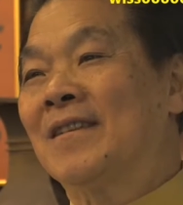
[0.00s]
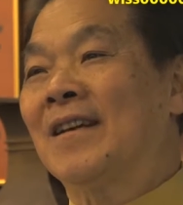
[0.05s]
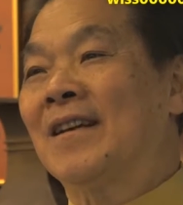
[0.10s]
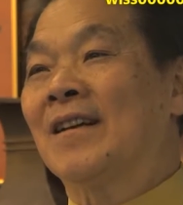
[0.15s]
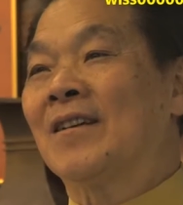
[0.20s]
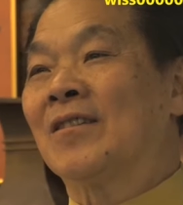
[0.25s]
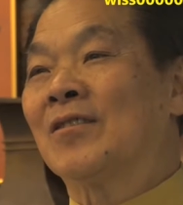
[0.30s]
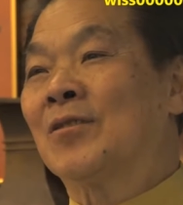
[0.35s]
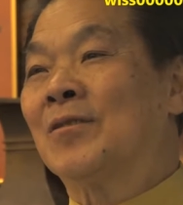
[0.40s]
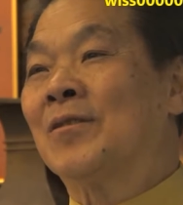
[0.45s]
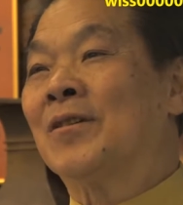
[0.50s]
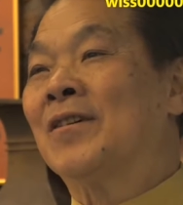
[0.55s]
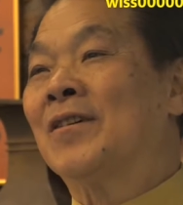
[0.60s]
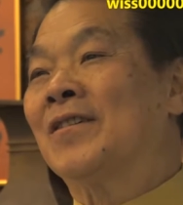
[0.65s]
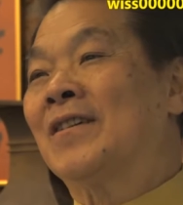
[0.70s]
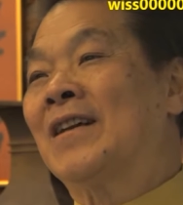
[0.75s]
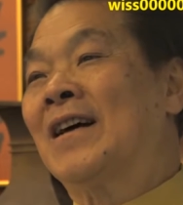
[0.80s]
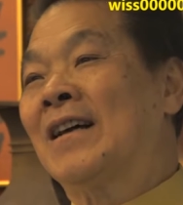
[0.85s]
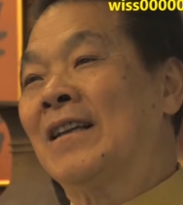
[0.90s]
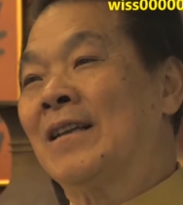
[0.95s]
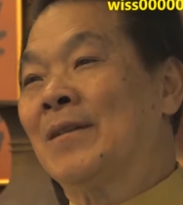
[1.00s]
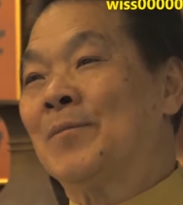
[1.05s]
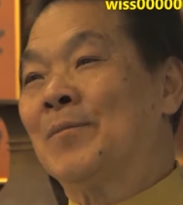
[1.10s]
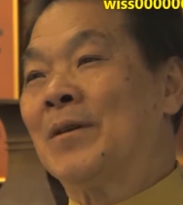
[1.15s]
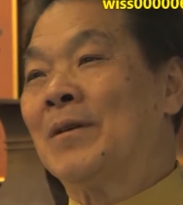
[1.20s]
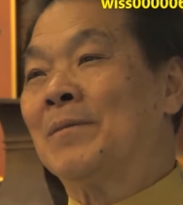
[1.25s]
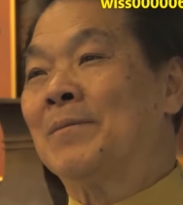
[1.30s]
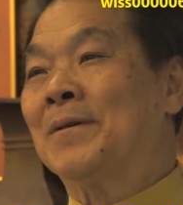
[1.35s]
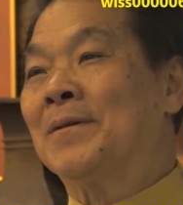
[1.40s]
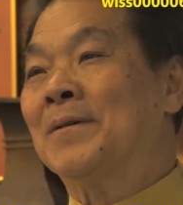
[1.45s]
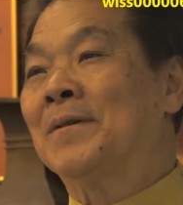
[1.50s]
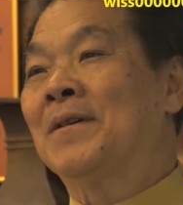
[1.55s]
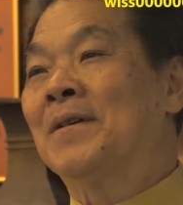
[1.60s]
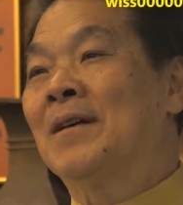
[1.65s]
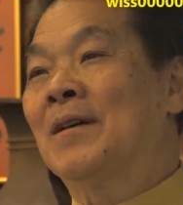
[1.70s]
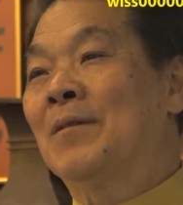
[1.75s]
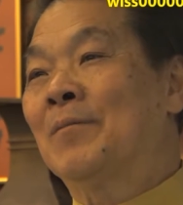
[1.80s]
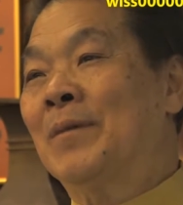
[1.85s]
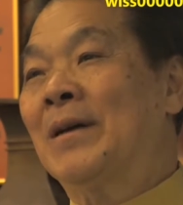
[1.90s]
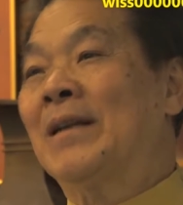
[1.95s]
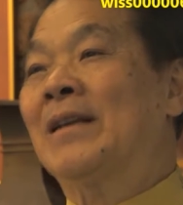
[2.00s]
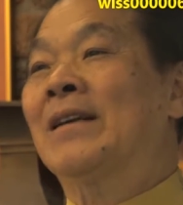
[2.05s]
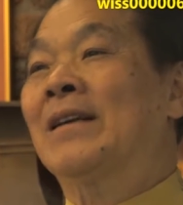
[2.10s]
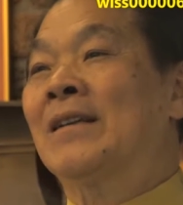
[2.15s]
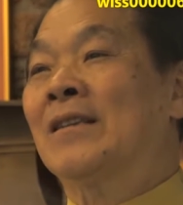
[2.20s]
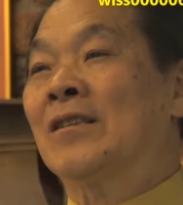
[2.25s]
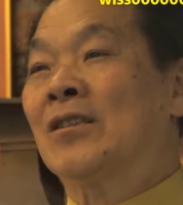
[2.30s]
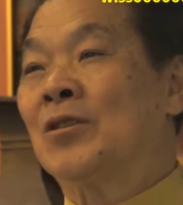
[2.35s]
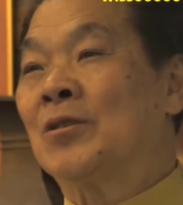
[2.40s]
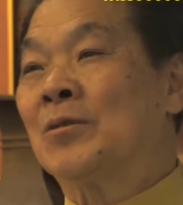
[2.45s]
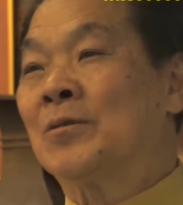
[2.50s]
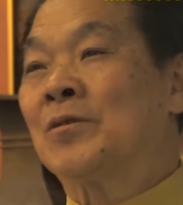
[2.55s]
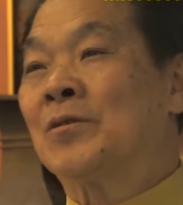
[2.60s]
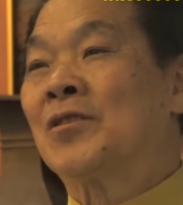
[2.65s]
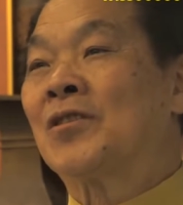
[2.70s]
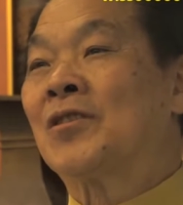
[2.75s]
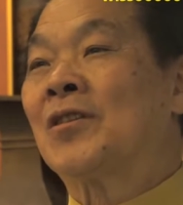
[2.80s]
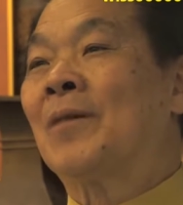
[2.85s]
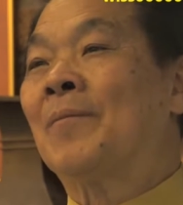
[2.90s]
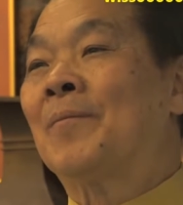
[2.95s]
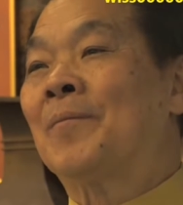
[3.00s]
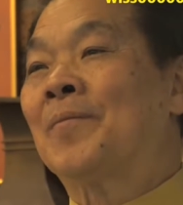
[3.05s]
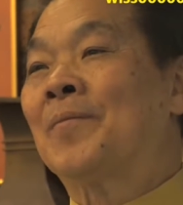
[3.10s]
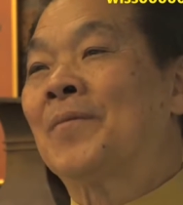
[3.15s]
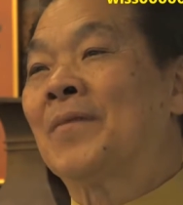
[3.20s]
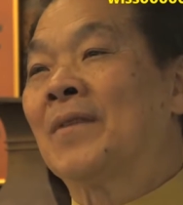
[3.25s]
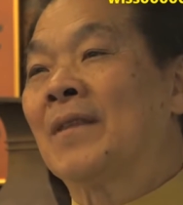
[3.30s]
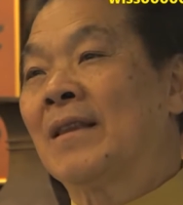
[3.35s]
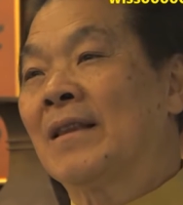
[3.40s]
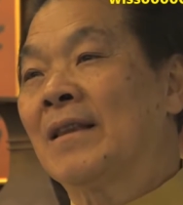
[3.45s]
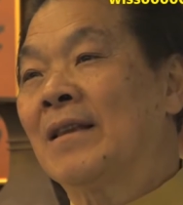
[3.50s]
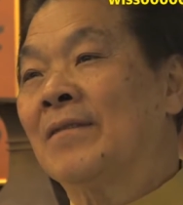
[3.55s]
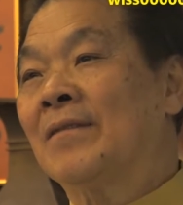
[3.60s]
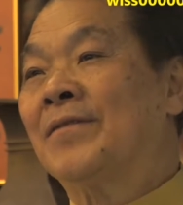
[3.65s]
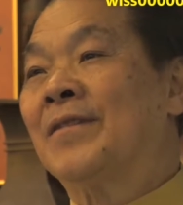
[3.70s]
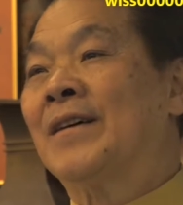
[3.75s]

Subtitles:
you know, to hurt other people, but it's to stop the